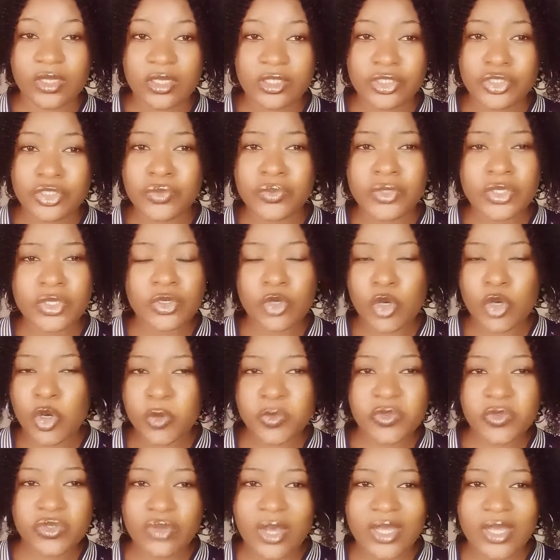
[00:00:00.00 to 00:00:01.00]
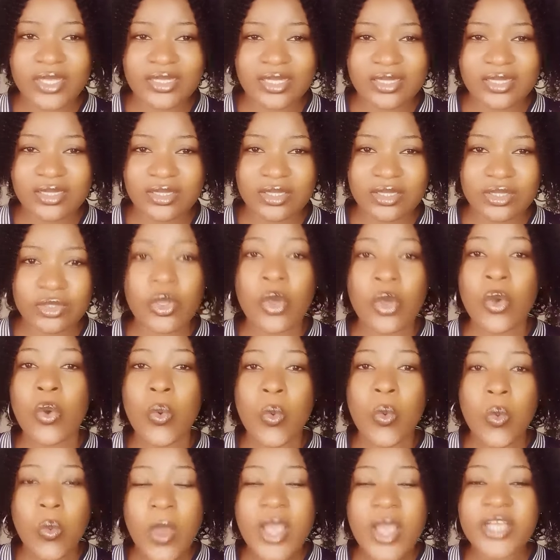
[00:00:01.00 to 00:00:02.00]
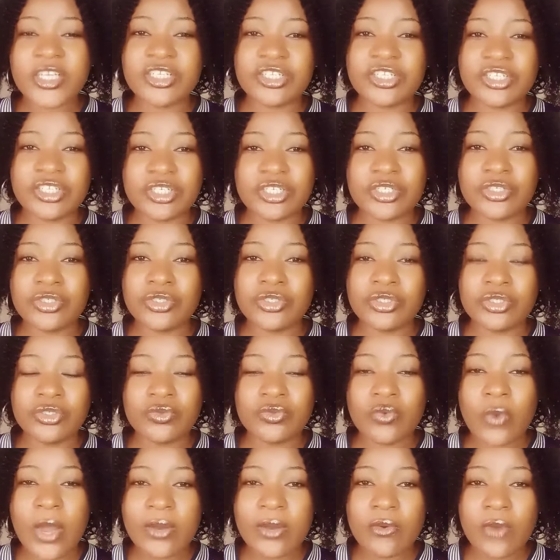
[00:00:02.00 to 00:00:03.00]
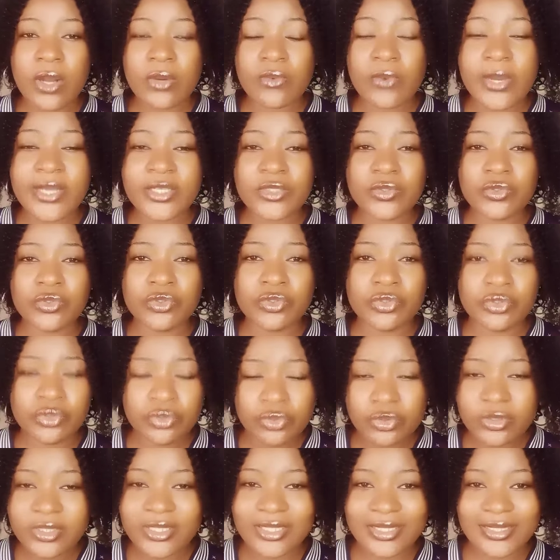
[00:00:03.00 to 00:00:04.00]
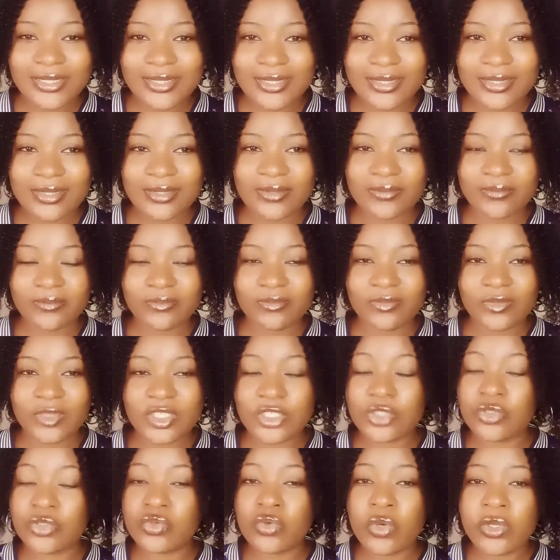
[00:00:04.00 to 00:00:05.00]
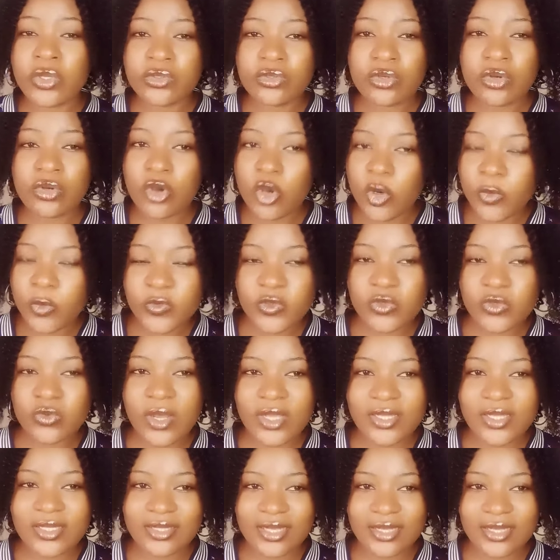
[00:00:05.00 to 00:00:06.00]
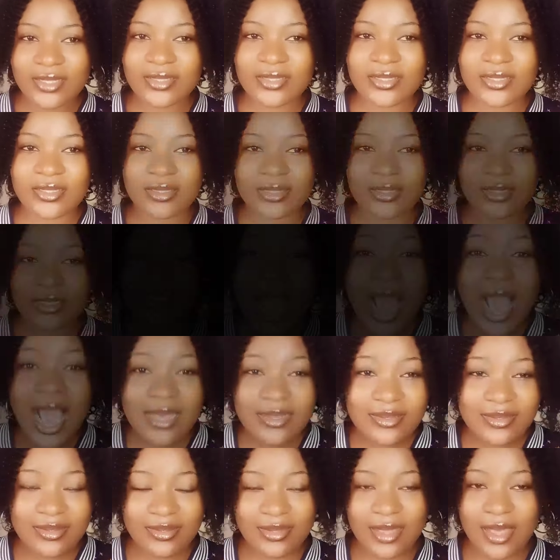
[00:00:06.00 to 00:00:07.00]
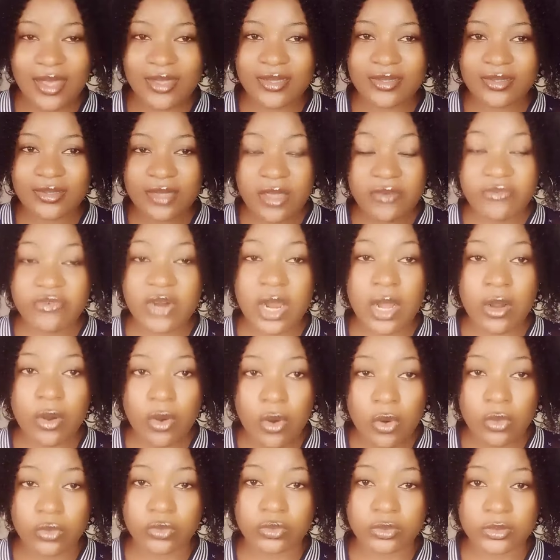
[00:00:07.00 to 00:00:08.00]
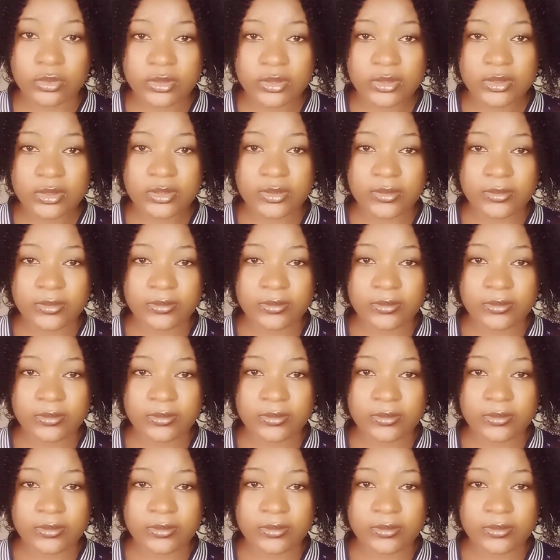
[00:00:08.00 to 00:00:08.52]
She will come to her senses. When you do this, she's going to come to her senses. Answer several calls.